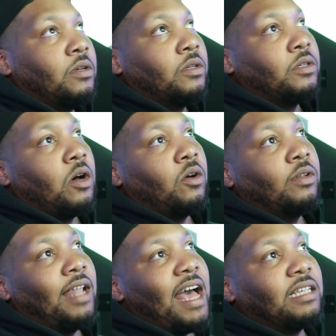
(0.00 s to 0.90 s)
So
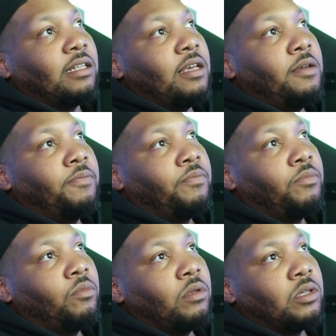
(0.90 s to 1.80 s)
lastly,
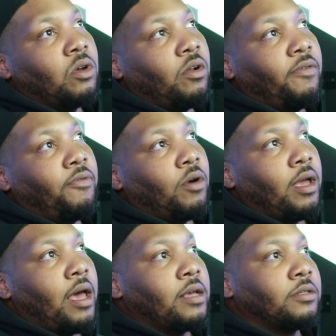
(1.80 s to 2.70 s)
let's go to the
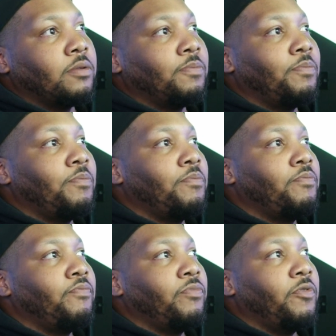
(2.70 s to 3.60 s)
forecast.
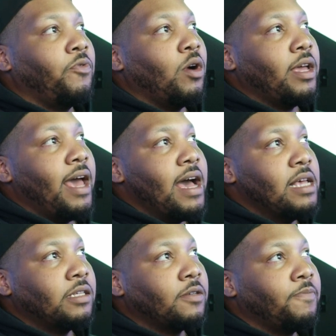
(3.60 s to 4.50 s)

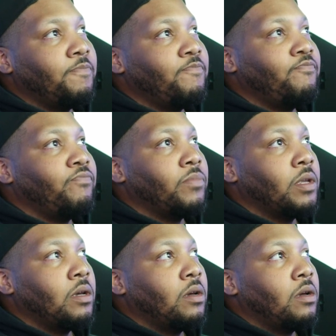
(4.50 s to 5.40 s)
Forecast,
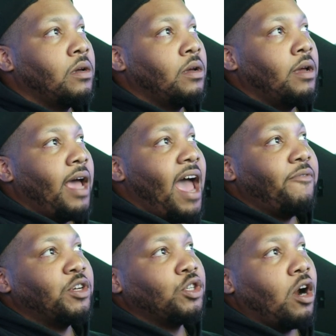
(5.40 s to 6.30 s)

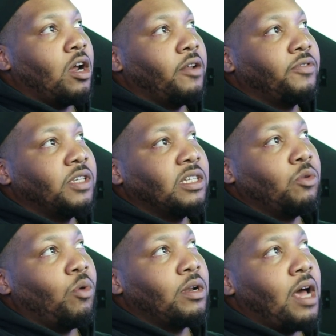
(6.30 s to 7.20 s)
average target of
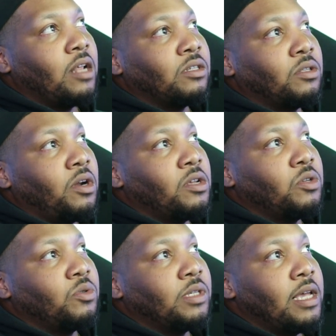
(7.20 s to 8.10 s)

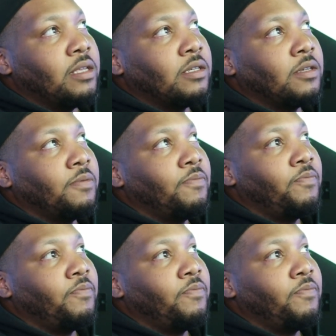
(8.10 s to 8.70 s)
$61.32.